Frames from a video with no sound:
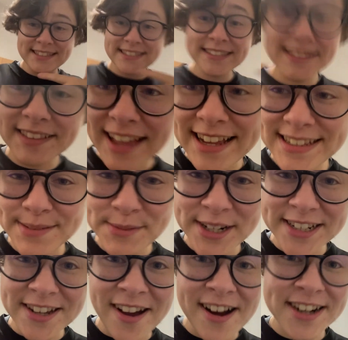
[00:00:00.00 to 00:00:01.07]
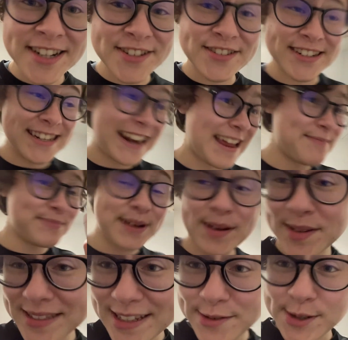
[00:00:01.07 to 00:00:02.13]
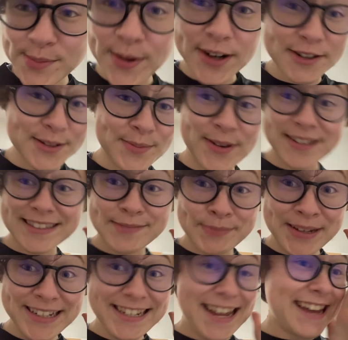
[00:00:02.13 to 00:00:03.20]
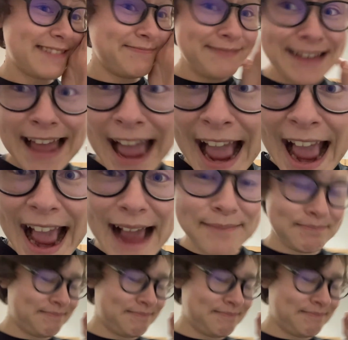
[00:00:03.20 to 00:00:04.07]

This is the last I'm gonna talk to you tonight, but I'll see you tomorrow. Tomorrow's a big day. Ah!